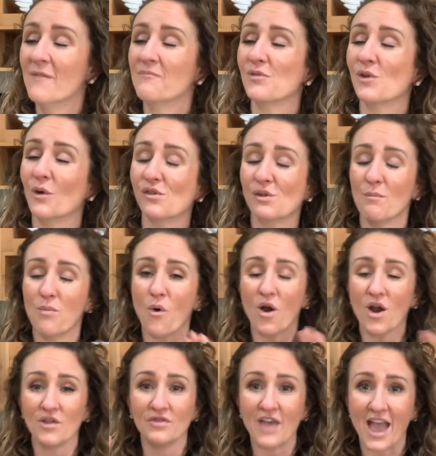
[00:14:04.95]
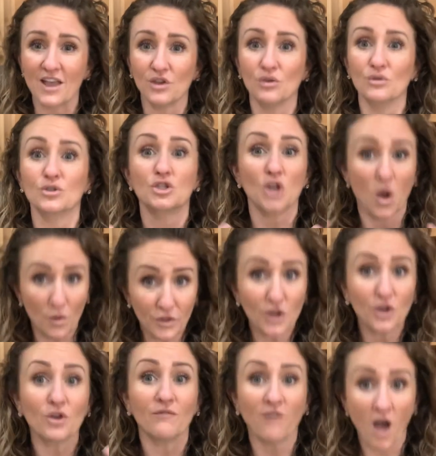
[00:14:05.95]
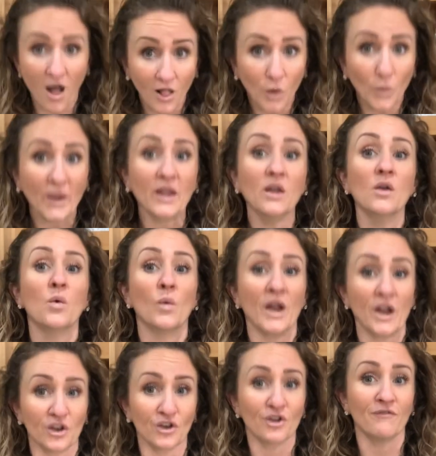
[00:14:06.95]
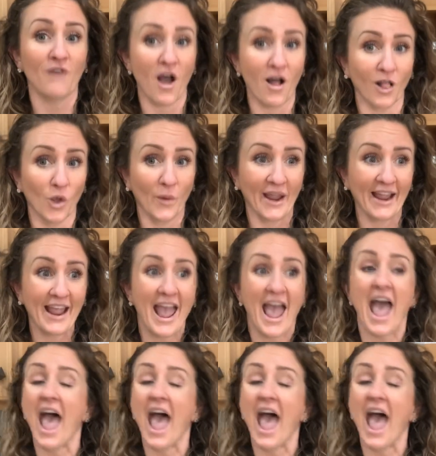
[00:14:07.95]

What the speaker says: So it's important that you show that you're following when you're following